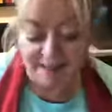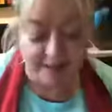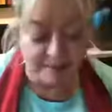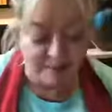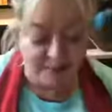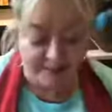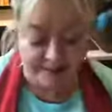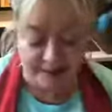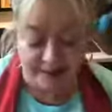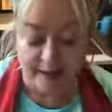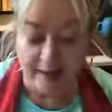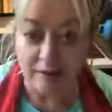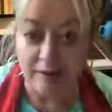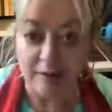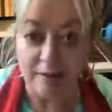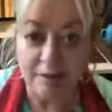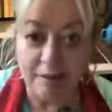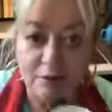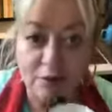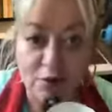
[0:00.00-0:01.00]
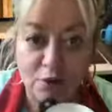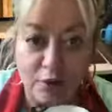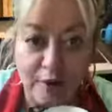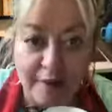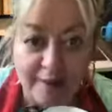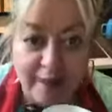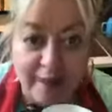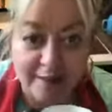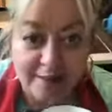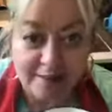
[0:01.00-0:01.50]
Let me take out a
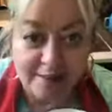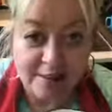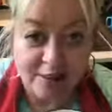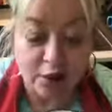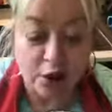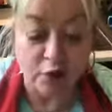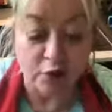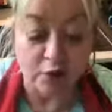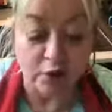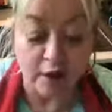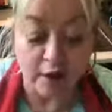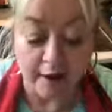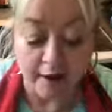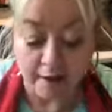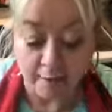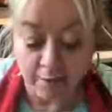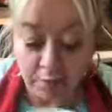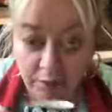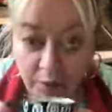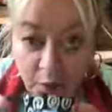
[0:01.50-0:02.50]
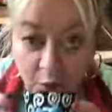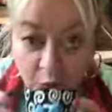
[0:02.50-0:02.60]
drink out of this cute cup.